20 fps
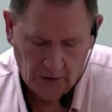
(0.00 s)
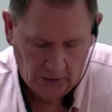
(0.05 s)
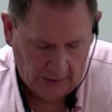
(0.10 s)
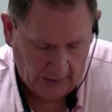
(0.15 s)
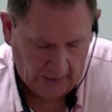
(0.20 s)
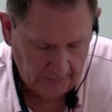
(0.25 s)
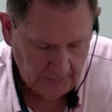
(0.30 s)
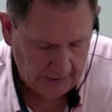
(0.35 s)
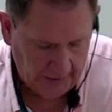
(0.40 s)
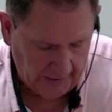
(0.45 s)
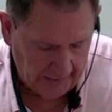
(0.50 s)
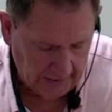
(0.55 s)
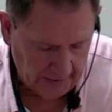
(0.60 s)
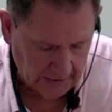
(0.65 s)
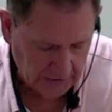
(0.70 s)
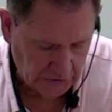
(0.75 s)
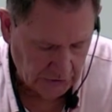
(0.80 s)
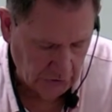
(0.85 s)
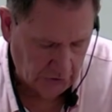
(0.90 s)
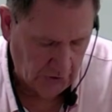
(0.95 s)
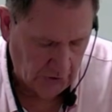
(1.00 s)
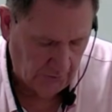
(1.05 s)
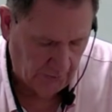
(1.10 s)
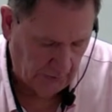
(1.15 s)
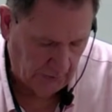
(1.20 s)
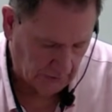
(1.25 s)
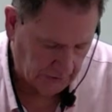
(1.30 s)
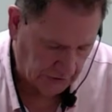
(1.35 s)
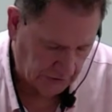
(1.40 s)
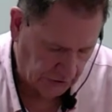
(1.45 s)
I mean, I guess you could
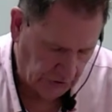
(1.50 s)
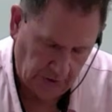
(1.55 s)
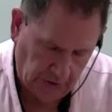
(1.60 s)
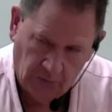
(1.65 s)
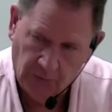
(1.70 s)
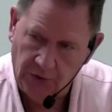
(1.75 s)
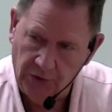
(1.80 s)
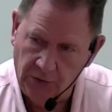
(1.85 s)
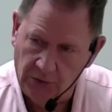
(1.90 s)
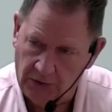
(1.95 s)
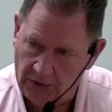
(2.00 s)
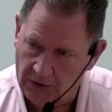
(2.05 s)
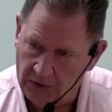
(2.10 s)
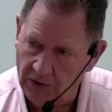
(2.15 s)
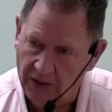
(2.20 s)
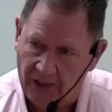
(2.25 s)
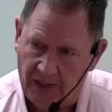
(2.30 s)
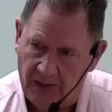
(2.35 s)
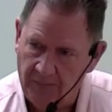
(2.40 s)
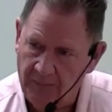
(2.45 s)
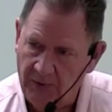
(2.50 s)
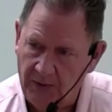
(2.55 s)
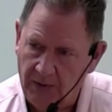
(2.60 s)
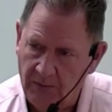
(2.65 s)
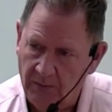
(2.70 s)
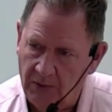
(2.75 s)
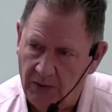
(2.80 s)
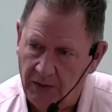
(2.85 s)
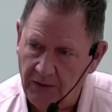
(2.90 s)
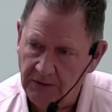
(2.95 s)
build a jig where you can clamp it in
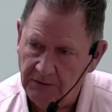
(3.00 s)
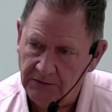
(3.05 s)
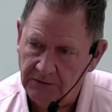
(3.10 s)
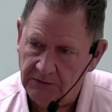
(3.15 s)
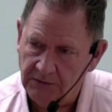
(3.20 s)
place.